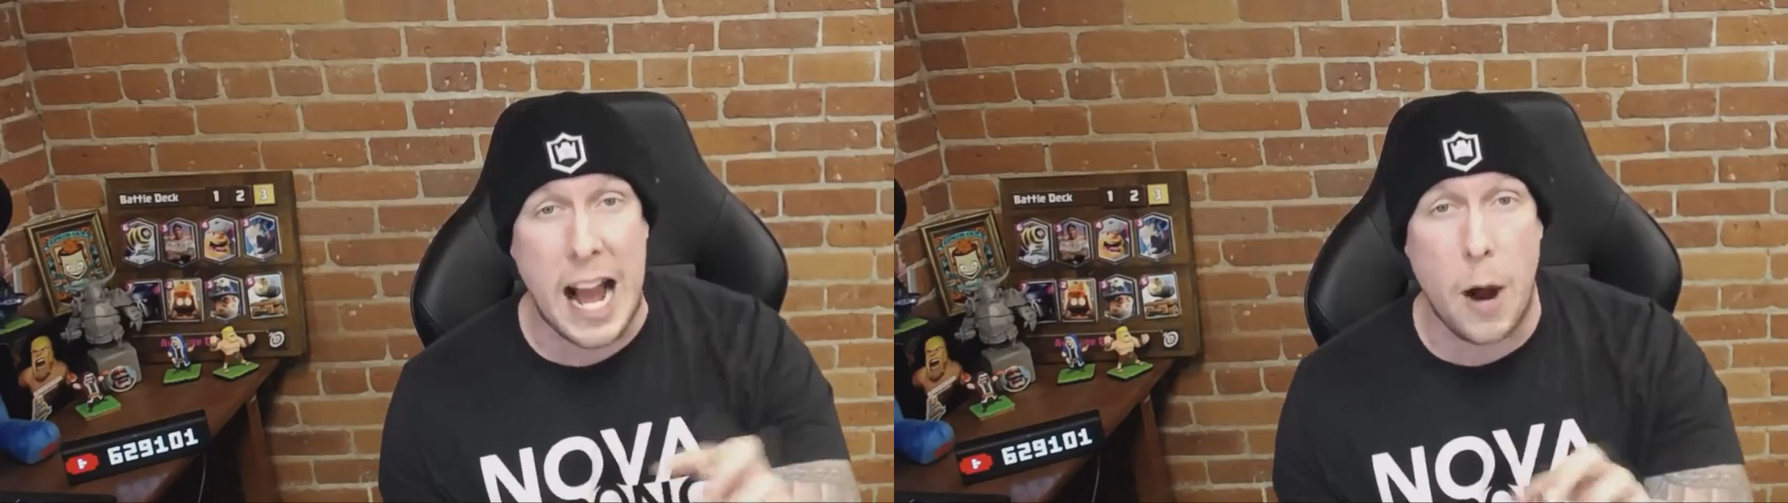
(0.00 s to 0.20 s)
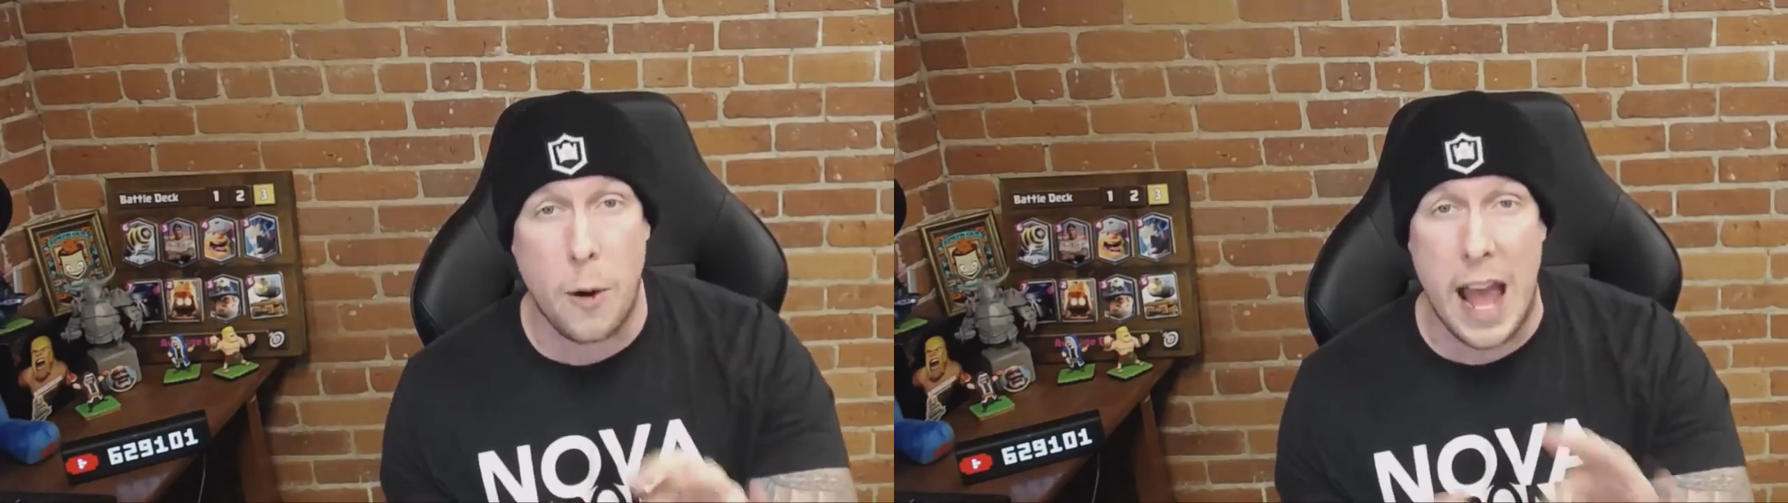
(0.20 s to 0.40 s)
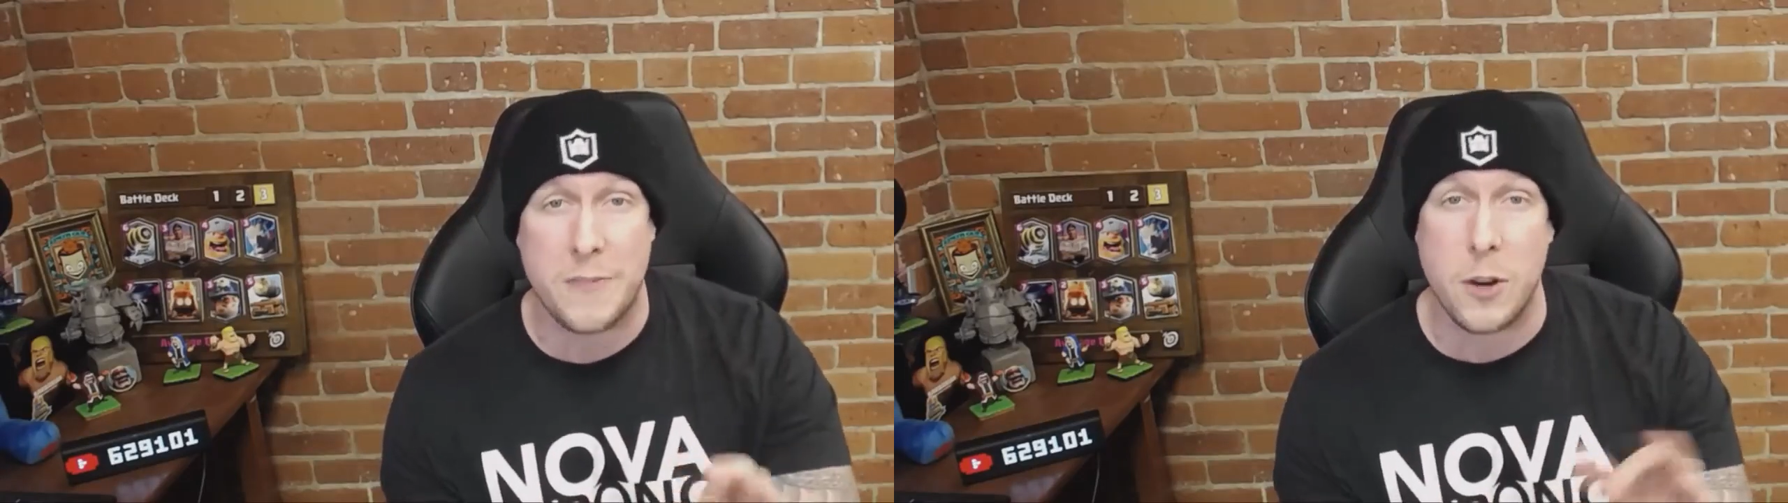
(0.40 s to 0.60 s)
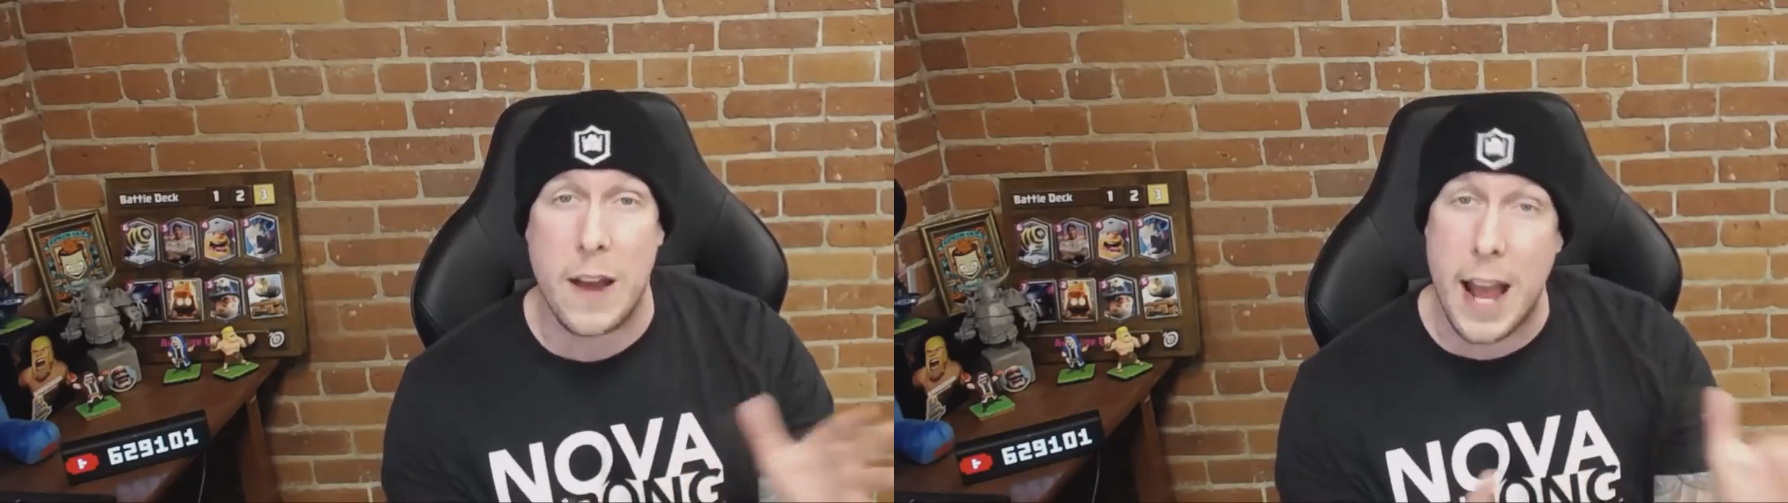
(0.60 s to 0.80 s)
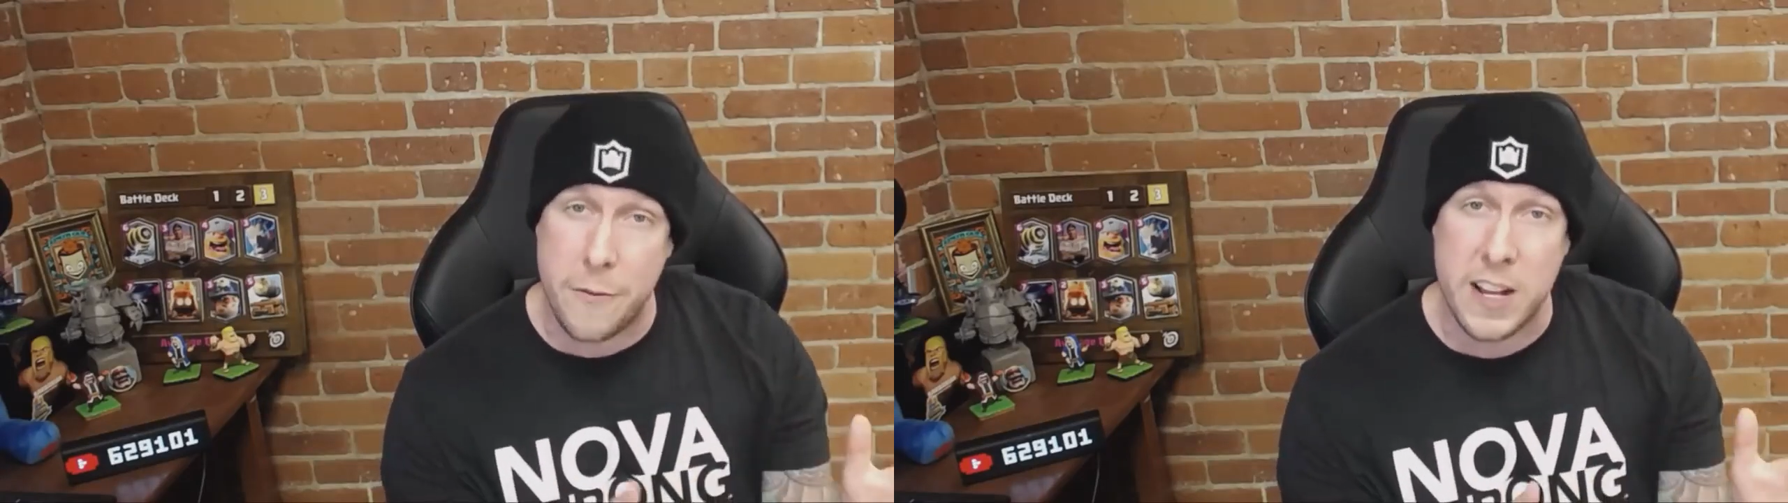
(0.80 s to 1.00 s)
hour
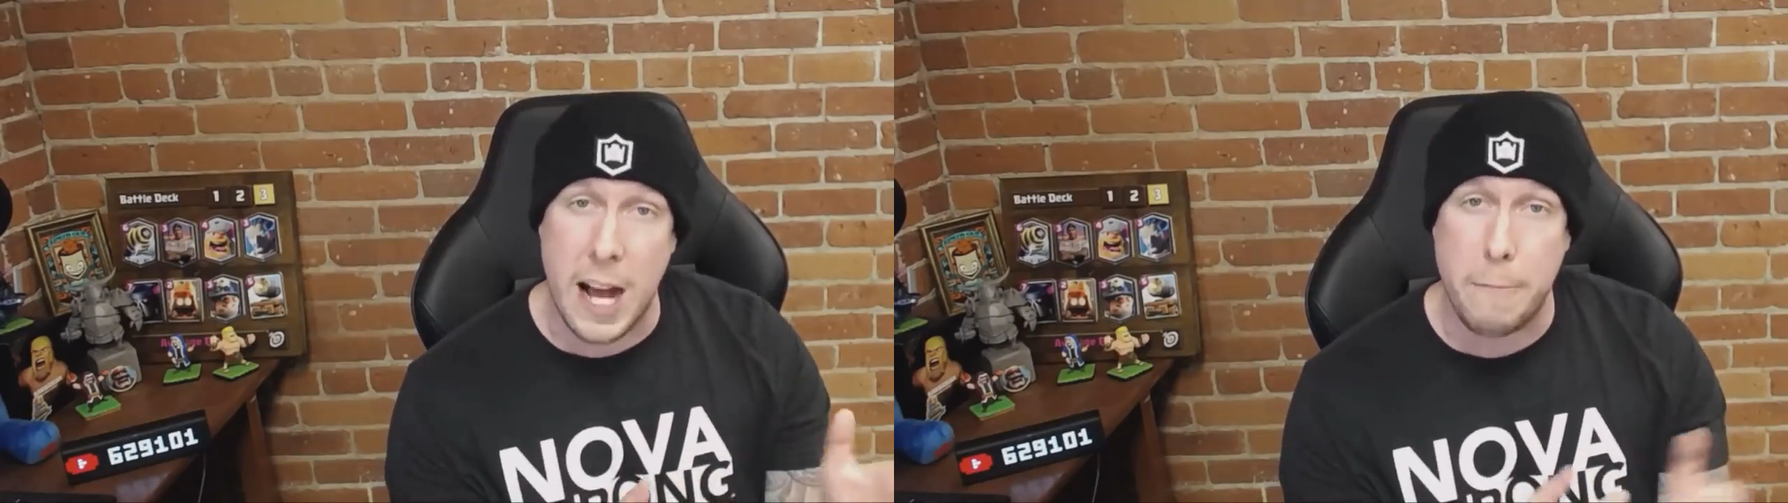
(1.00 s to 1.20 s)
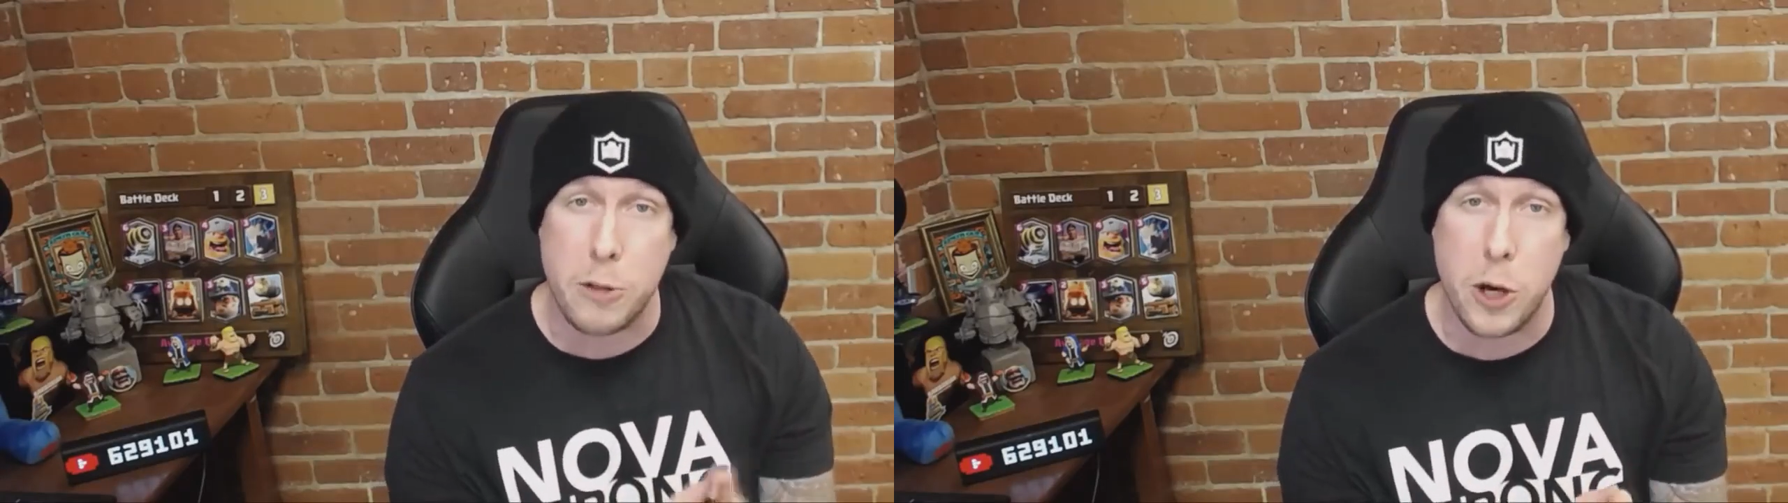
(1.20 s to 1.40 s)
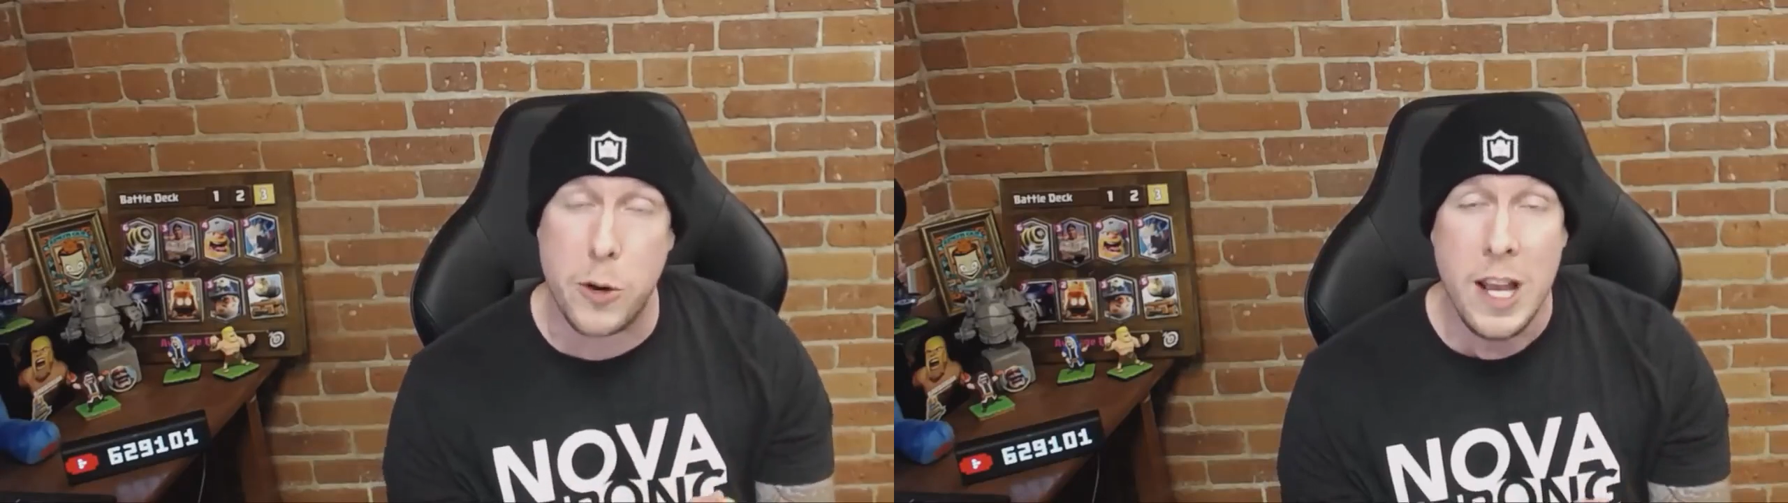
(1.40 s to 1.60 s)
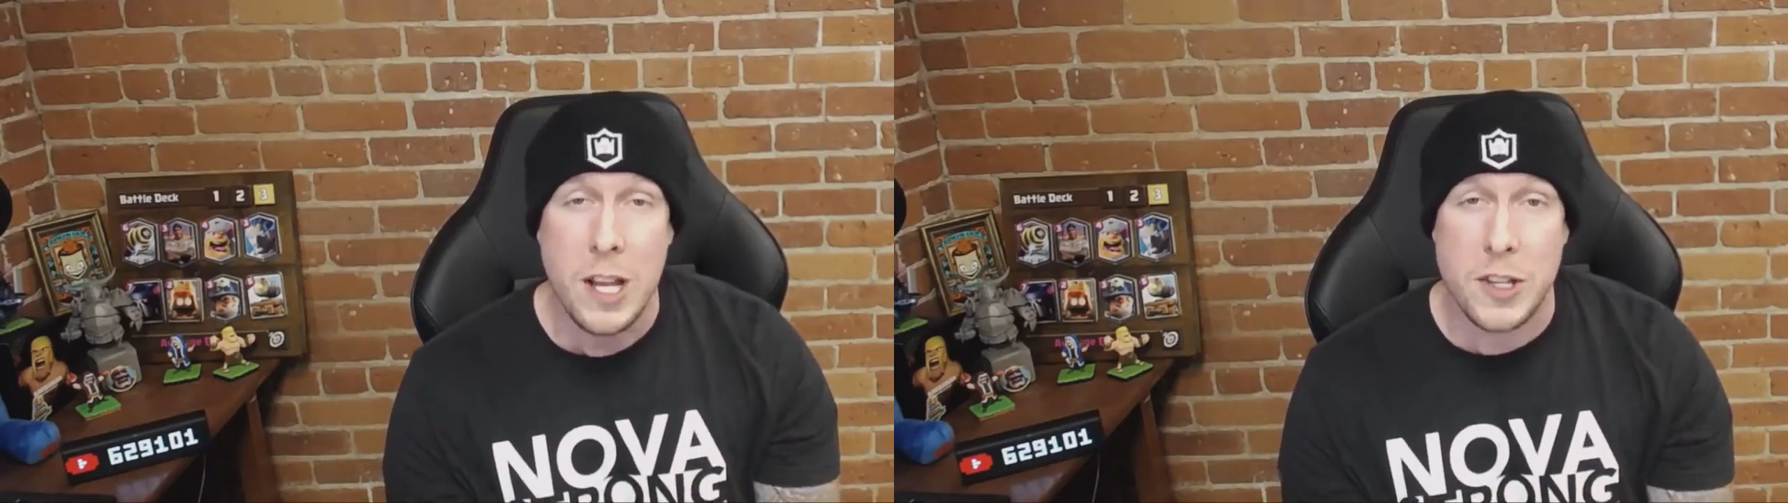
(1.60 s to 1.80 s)
after every upload,